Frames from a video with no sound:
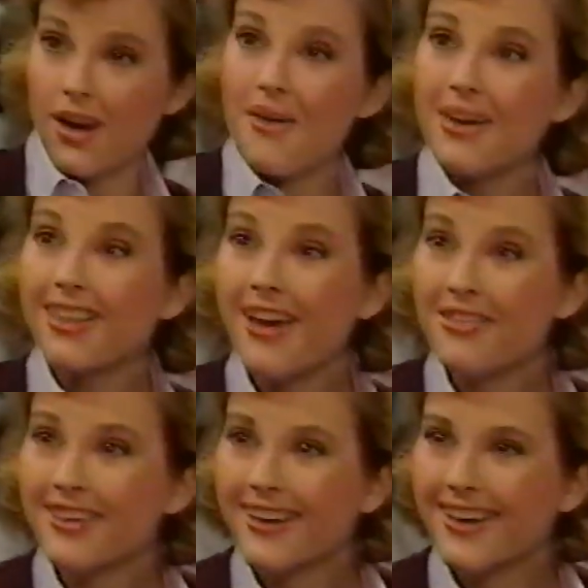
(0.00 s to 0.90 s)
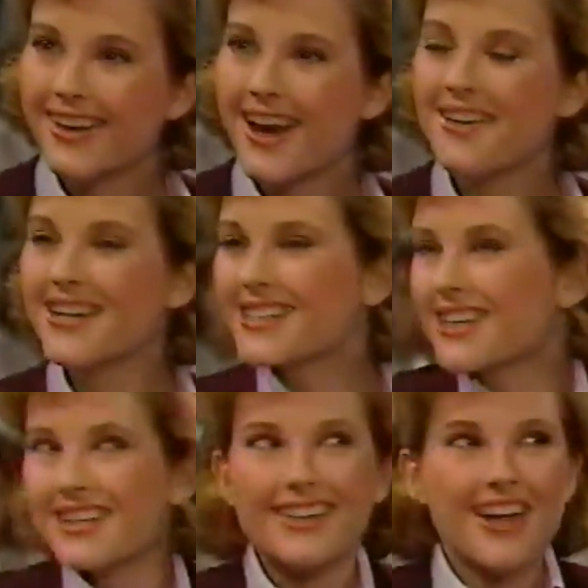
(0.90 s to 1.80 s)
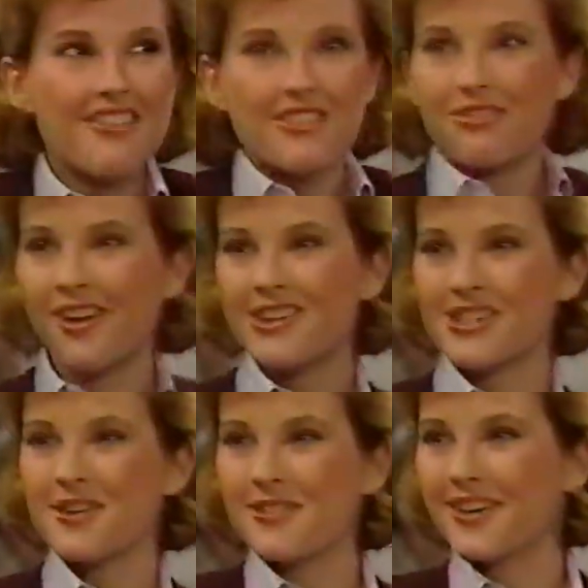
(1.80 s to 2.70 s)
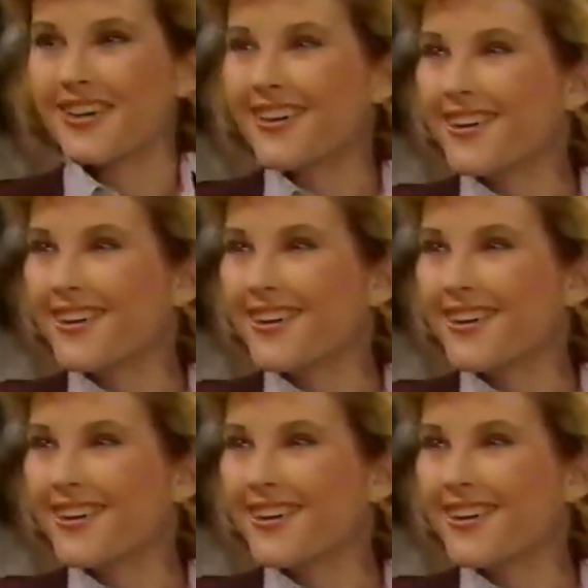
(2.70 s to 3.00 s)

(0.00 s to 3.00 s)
Oh, I love it. I, it's like having friends over.